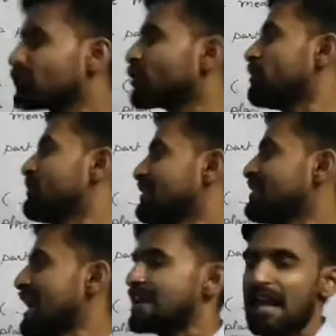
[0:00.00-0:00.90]
to solve
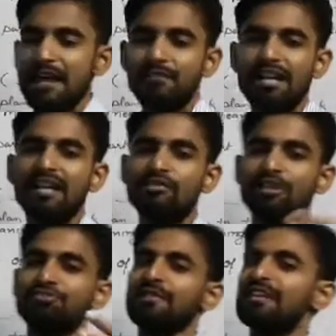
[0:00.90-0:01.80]
it, and I am trying
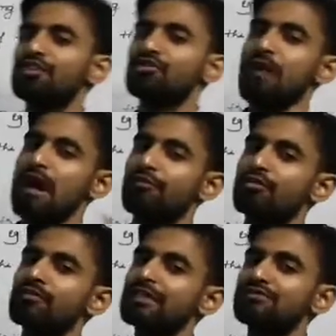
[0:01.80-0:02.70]
to explain you
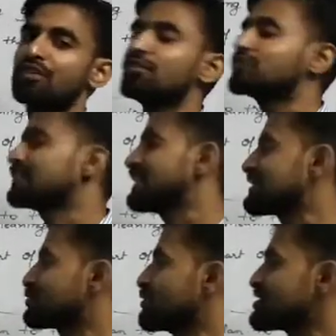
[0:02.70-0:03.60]
how you will solve the
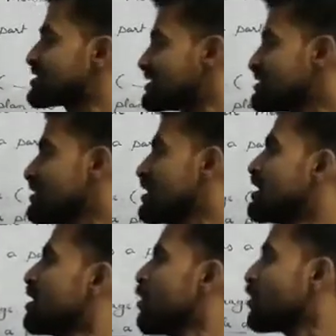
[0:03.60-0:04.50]
next questions.
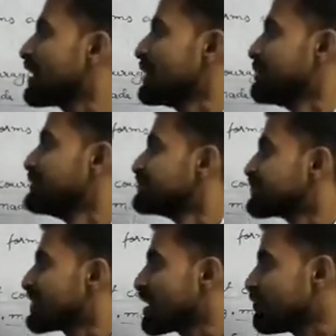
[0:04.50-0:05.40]
Okay,
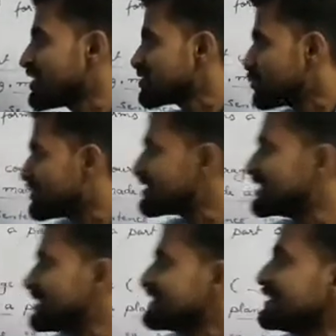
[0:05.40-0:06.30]
the first
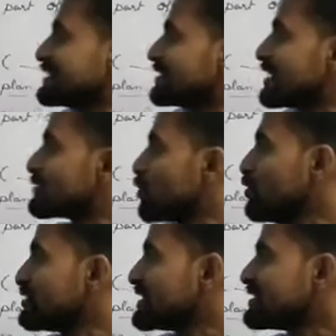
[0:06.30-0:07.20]
question is, the
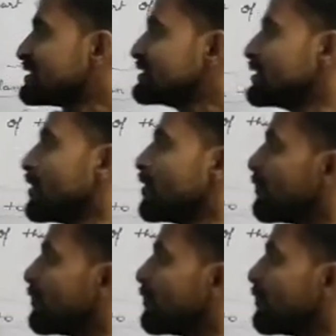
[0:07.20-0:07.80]
soldiers